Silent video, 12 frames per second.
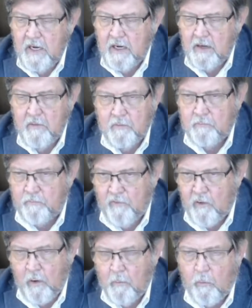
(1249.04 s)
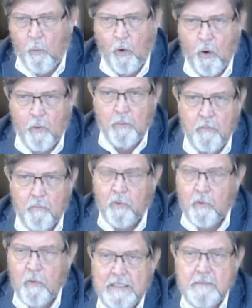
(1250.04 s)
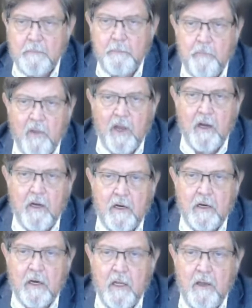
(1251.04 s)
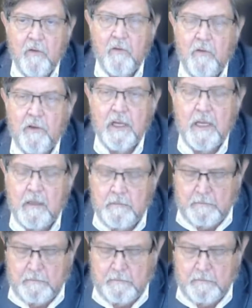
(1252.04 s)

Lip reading: is very important to remember, is that